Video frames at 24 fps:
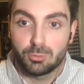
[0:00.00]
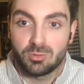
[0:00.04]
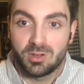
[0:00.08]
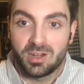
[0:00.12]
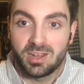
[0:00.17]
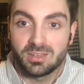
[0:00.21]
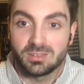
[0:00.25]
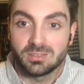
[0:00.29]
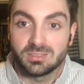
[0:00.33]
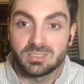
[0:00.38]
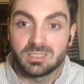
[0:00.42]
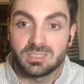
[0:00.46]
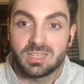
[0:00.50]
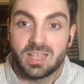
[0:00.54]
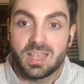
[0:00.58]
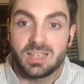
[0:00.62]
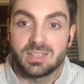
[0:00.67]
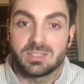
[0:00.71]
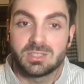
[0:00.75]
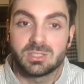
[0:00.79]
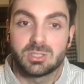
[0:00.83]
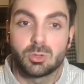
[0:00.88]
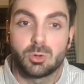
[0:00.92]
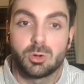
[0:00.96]
rings
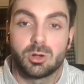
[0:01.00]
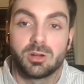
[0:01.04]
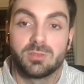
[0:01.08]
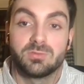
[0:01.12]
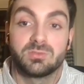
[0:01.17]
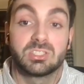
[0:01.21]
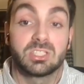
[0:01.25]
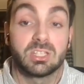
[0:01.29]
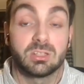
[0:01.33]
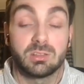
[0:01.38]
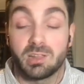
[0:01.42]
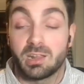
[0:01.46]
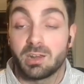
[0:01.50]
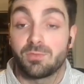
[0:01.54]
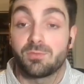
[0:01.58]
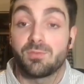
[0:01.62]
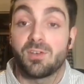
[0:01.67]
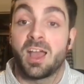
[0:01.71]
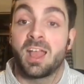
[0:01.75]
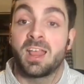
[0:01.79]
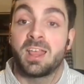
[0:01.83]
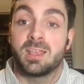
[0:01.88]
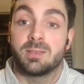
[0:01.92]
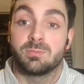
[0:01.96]
and sort of
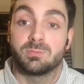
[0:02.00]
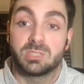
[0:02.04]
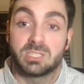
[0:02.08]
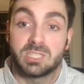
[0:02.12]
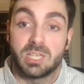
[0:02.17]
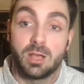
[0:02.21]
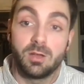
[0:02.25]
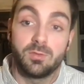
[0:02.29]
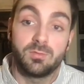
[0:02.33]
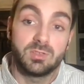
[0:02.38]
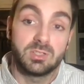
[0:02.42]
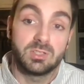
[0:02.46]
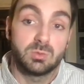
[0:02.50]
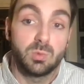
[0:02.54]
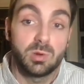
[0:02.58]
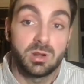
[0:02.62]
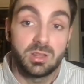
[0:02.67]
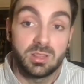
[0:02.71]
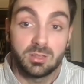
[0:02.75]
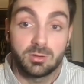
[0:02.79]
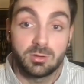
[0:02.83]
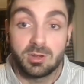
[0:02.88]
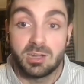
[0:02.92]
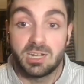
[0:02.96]
solidify himself as one
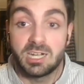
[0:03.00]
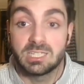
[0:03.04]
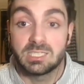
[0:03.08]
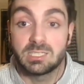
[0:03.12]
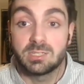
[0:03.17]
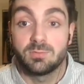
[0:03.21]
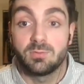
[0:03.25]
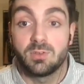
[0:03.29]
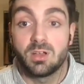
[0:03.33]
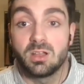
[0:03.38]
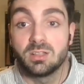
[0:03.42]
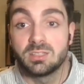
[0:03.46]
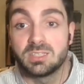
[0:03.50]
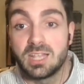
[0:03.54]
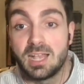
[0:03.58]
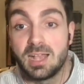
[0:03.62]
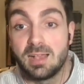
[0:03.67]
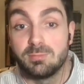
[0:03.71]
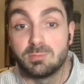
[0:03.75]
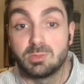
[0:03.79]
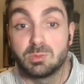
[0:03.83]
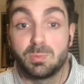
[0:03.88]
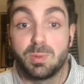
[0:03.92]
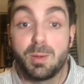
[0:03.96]
of the greatest of all times.